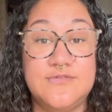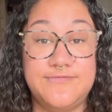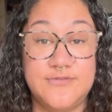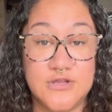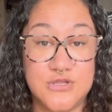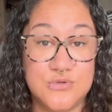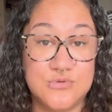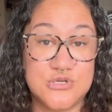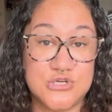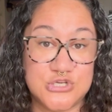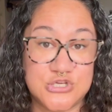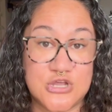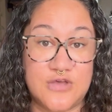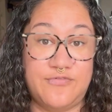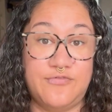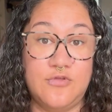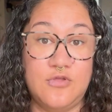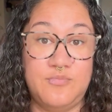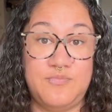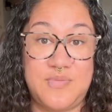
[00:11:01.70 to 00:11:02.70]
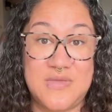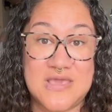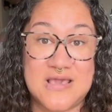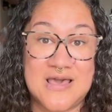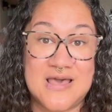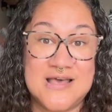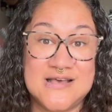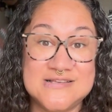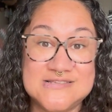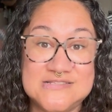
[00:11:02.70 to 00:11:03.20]
for you to shuffle
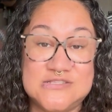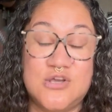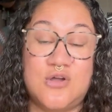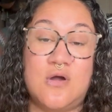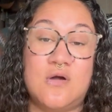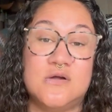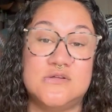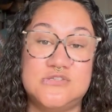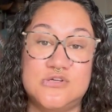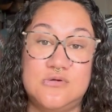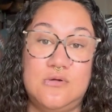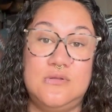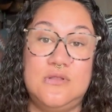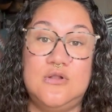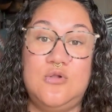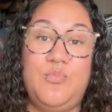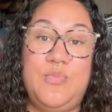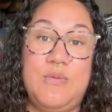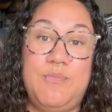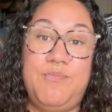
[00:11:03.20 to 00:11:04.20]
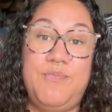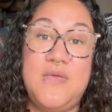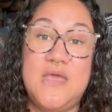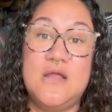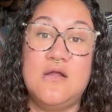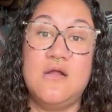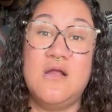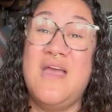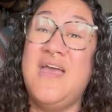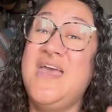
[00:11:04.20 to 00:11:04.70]
because the cards are a little bit
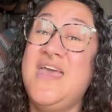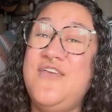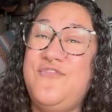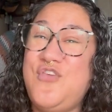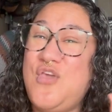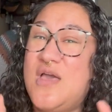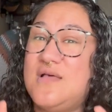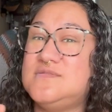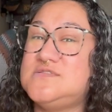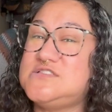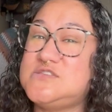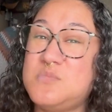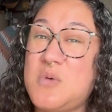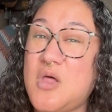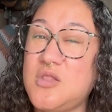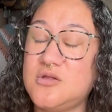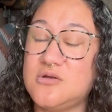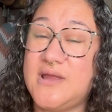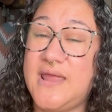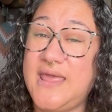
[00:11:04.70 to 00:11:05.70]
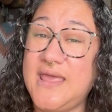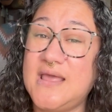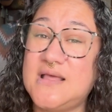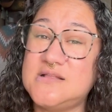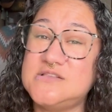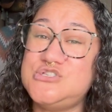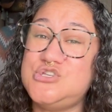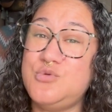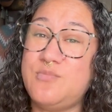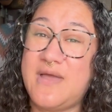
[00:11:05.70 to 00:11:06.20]
bigger. If you have smaller
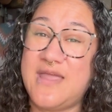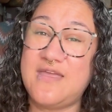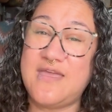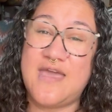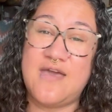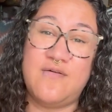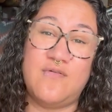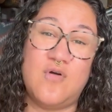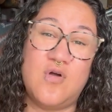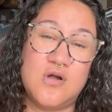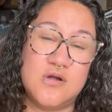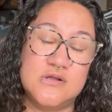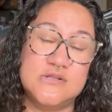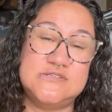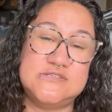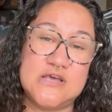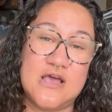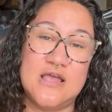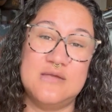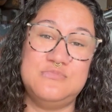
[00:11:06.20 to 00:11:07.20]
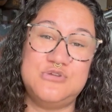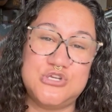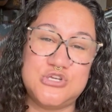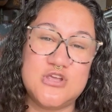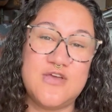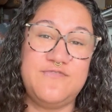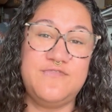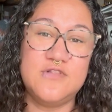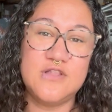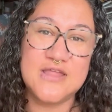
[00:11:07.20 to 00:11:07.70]
hands, you might have a hard time
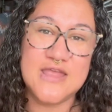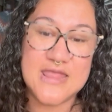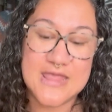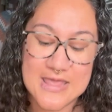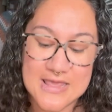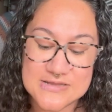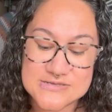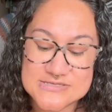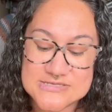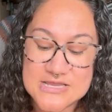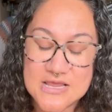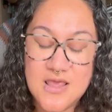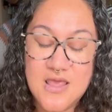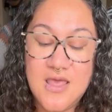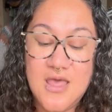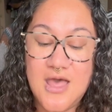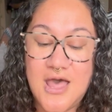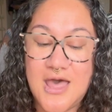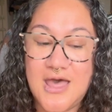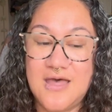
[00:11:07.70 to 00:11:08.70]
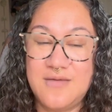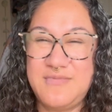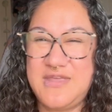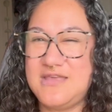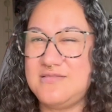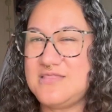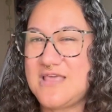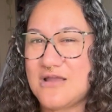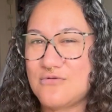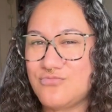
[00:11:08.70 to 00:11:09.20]
shuffling it
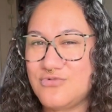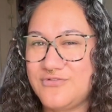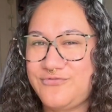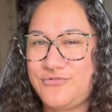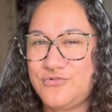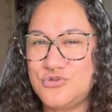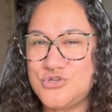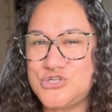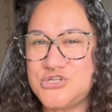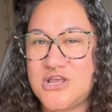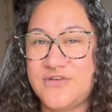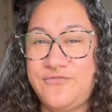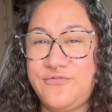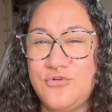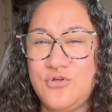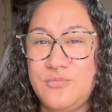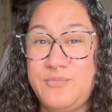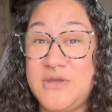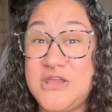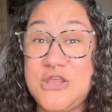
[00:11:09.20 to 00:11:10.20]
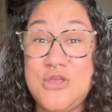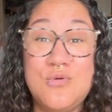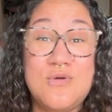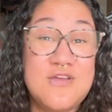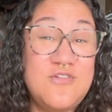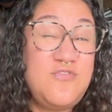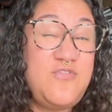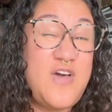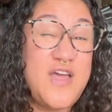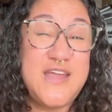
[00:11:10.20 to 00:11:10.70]
in that riffle shuffle, but you
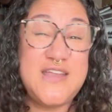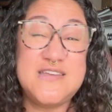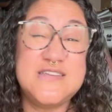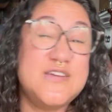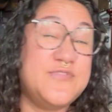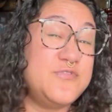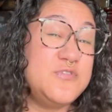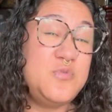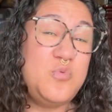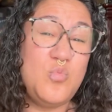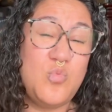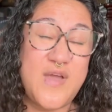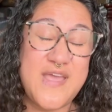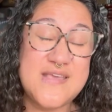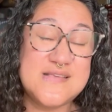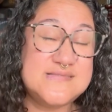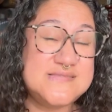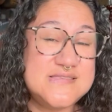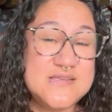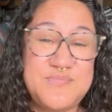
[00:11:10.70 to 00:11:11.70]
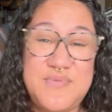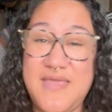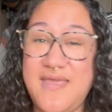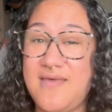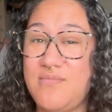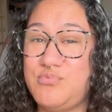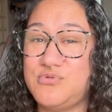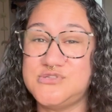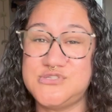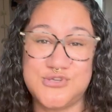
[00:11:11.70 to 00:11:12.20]
can find different ways to be
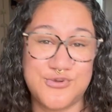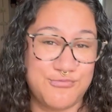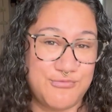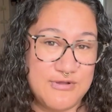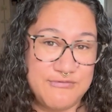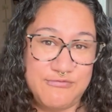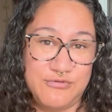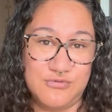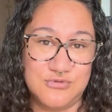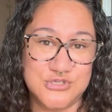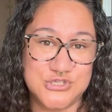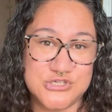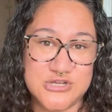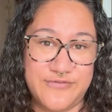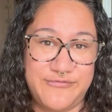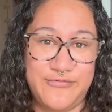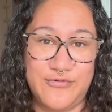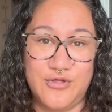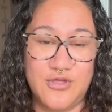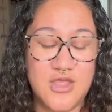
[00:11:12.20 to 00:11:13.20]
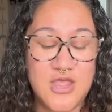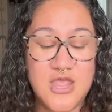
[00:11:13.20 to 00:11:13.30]
able to riffle shuffle.